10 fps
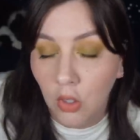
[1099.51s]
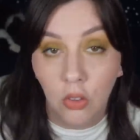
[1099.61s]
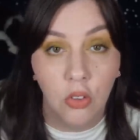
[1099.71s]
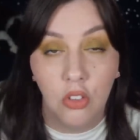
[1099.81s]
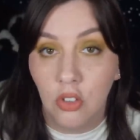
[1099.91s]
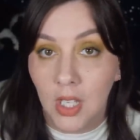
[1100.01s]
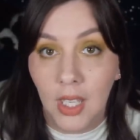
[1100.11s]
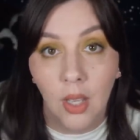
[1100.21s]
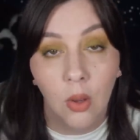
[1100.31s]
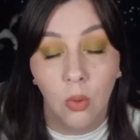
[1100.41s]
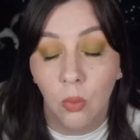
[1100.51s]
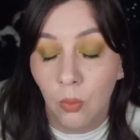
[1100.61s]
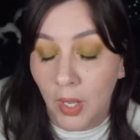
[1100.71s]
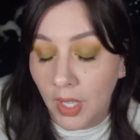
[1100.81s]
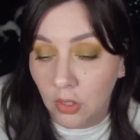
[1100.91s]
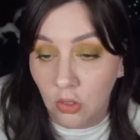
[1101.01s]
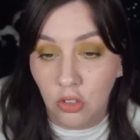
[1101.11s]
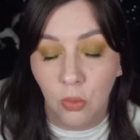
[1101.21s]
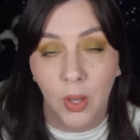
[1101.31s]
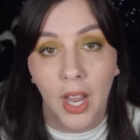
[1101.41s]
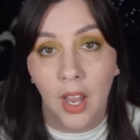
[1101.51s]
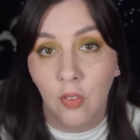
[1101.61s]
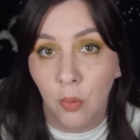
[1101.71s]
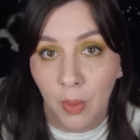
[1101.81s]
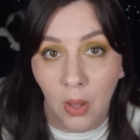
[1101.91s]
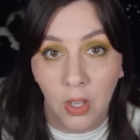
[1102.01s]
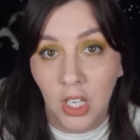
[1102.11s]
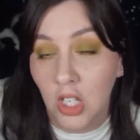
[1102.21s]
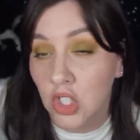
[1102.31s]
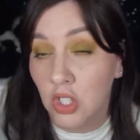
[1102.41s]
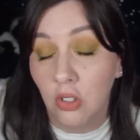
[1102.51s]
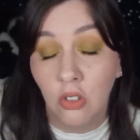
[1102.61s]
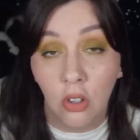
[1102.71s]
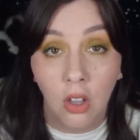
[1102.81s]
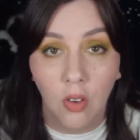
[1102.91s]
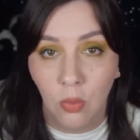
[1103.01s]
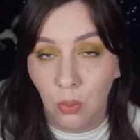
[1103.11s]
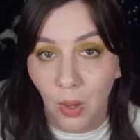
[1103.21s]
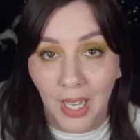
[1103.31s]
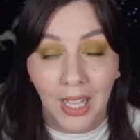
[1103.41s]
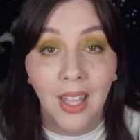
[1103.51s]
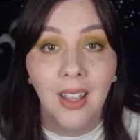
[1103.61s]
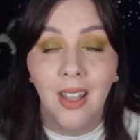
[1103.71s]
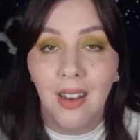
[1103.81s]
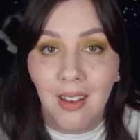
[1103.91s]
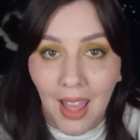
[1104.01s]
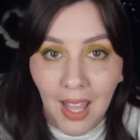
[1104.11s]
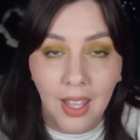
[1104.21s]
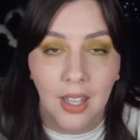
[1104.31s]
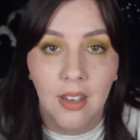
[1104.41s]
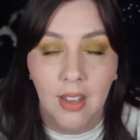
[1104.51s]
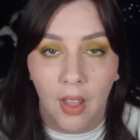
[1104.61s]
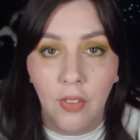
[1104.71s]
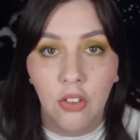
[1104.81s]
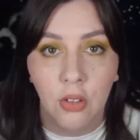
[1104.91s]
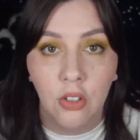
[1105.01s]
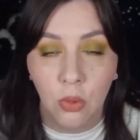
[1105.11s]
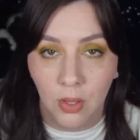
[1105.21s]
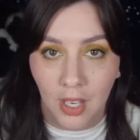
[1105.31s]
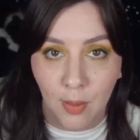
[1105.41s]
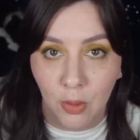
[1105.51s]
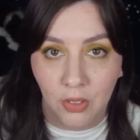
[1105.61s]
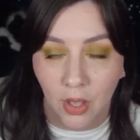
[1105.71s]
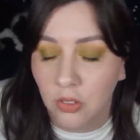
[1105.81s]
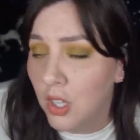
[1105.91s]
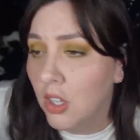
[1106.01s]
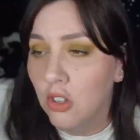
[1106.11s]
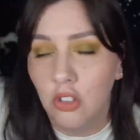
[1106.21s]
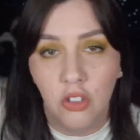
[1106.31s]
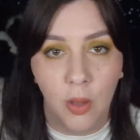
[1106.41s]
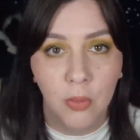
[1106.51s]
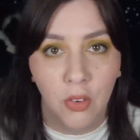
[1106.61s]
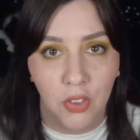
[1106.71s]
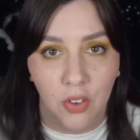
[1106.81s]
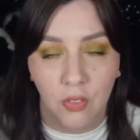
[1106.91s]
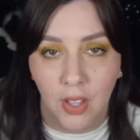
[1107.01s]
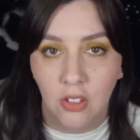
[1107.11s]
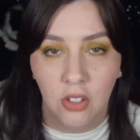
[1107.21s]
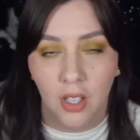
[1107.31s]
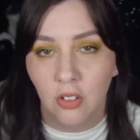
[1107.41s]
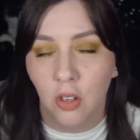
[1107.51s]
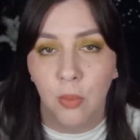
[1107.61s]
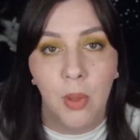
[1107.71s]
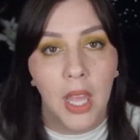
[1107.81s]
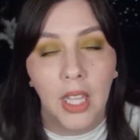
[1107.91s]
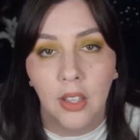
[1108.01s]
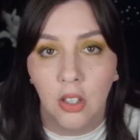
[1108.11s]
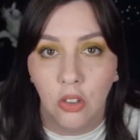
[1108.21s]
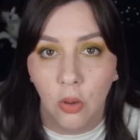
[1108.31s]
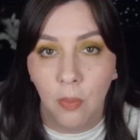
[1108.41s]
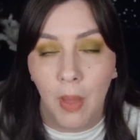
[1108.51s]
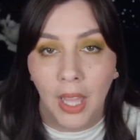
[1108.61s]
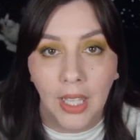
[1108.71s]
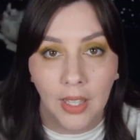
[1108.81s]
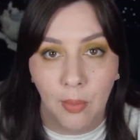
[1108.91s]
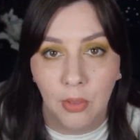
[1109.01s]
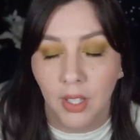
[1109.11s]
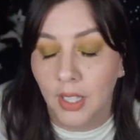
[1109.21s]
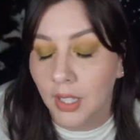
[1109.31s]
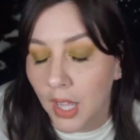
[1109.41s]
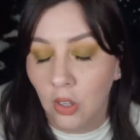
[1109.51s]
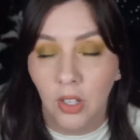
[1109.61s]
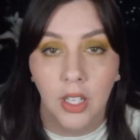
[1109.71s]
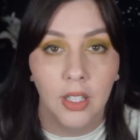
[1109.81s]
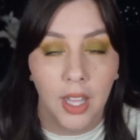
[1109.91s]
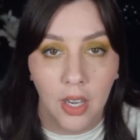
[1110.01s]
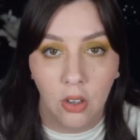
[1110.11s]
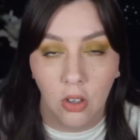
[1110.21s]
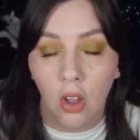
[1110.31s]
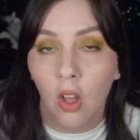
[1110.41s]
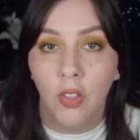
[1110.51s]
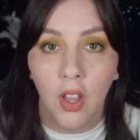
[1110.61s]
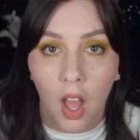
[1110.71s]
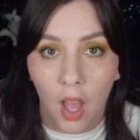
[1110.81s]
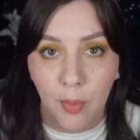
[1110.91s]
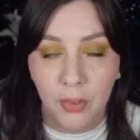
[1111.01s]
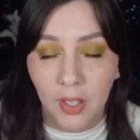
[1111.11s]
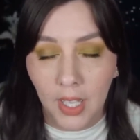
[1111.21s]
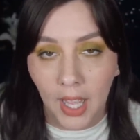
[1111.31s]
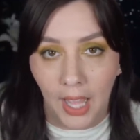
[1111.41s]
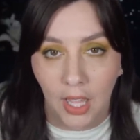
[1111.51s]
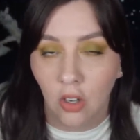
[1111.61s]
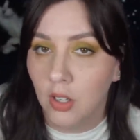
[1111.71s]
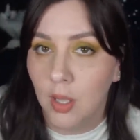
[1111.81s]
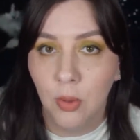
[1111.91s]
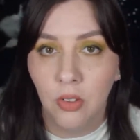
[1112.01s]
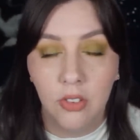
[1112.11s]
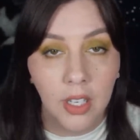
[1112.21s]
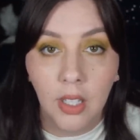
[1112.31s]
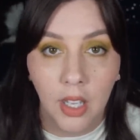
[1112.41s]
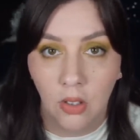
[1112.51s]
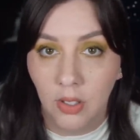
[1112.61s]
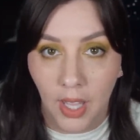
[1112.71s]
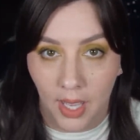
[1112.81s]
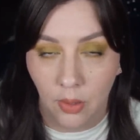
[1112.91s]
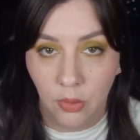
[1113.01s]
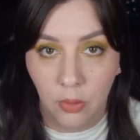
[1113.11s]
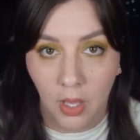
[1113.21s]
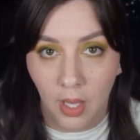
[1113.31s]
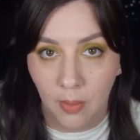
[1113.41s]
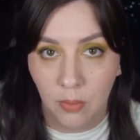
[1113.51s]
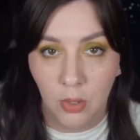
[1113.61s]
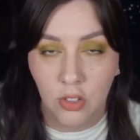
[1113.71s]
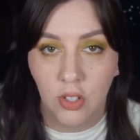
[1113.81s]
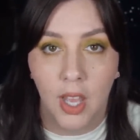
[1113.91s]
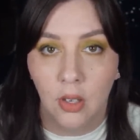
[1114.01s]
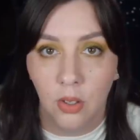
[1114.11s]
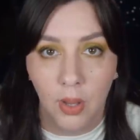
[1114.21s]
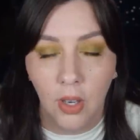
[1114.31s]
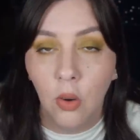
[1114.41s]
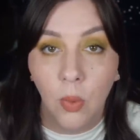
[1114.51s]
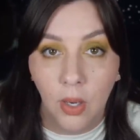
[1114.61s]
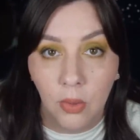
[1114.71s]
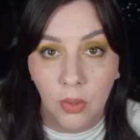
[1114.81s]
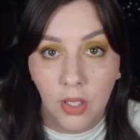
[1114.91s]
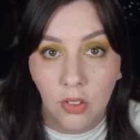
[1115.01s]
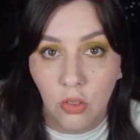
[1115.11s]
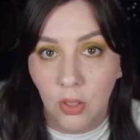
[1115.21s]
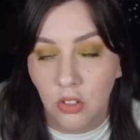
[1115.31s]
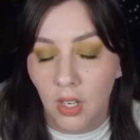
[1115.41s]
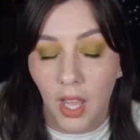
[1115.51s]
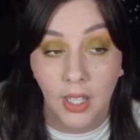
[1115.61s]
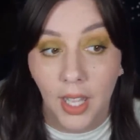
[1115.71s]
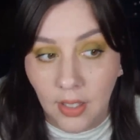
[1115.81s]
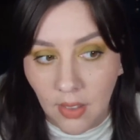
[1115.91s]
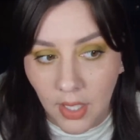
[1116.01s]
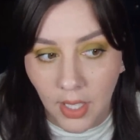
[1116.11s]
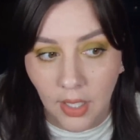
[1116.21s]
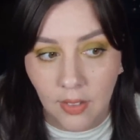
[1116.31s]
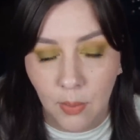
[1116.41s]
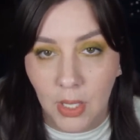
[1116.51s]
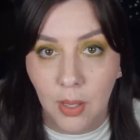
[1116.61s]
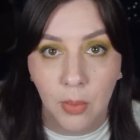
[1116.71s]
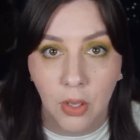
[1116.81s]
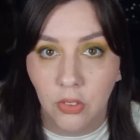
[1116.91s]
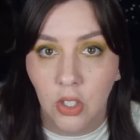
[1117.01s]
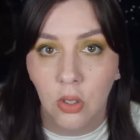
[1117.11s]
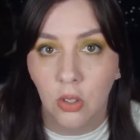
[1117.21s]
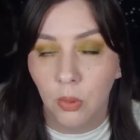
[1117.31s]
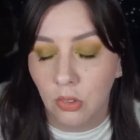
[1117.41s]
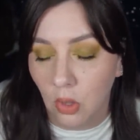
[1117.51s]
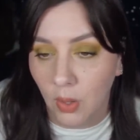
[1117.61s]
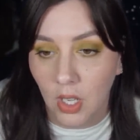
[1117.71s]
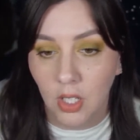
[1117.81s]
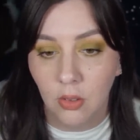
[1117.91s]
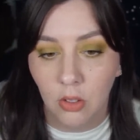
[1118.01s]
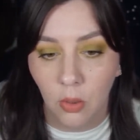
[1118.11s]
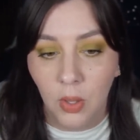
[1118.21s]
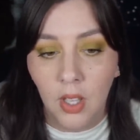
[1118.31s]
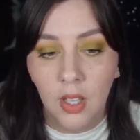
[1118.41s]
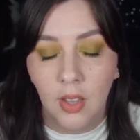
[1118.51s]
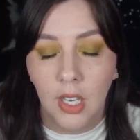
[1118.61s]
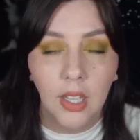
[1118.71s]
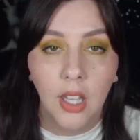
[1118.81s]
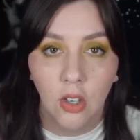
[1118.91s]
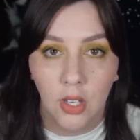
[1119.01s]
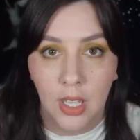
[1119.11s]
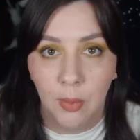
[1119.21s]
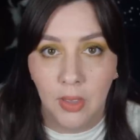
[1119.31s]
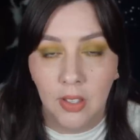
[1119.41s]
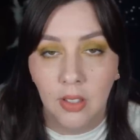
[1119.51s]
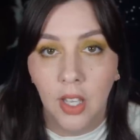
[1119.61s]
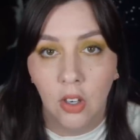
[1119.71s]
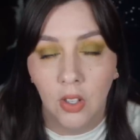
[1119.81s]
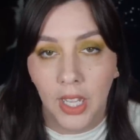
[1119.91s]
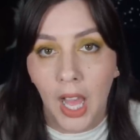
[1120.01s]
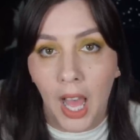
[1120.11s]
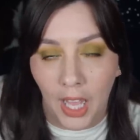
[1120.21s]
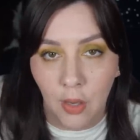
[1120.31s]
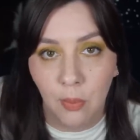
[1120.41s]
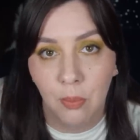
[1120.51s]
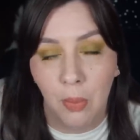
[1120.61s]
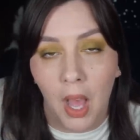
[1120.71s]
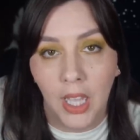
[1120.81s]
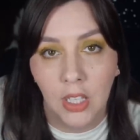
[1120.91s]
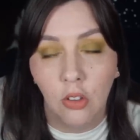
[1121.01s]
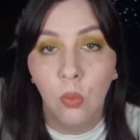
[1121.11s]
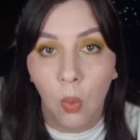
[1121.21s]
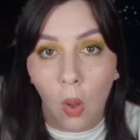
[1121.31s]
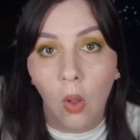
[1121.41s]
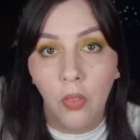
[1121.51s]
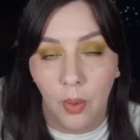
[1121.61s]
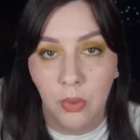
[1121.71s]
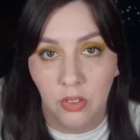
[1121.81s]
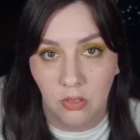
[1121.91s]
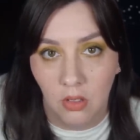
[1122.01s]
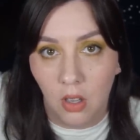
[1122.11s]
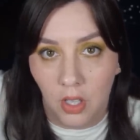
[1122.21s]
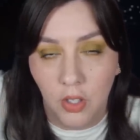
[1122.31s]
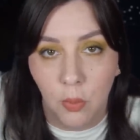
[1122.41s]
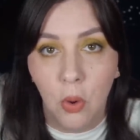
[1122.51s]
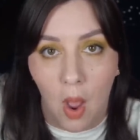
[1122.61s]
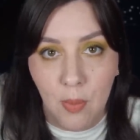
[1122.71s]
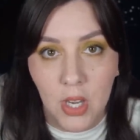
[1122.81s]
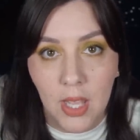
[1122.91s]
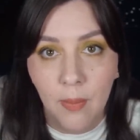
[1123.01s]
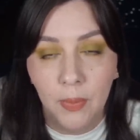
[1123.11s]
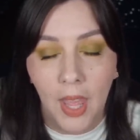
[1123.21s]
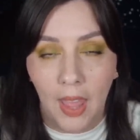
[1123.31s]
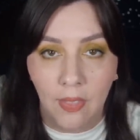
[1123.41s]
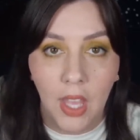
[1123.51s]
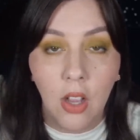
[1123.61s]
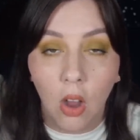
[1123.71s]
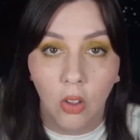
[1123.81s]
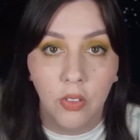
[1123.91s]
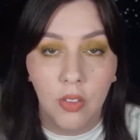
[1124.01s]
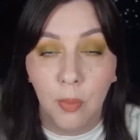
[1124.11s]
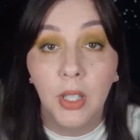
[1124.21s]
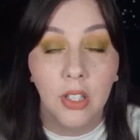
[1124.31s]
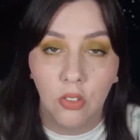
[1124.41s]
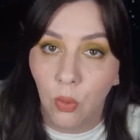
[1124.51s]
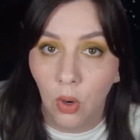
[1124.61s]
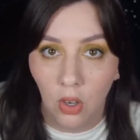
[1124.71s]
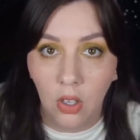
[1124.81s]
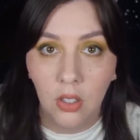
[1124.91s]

So she ran, dude. She went out of her balcony and she just took off running naked down the street to a neighbor's house. She jumped over their fence. She like started banging at their door, begging them to like let her in and let her call the cops. And her neighbors didn't let her in the house, which I don't know. I don't know what I would do in that situation. I'd like to think I'd let somebody in, but also you don't know what's going on. So they didn't let her in, but they did let her like hide behind this wall that was on their property, and they called the police for her.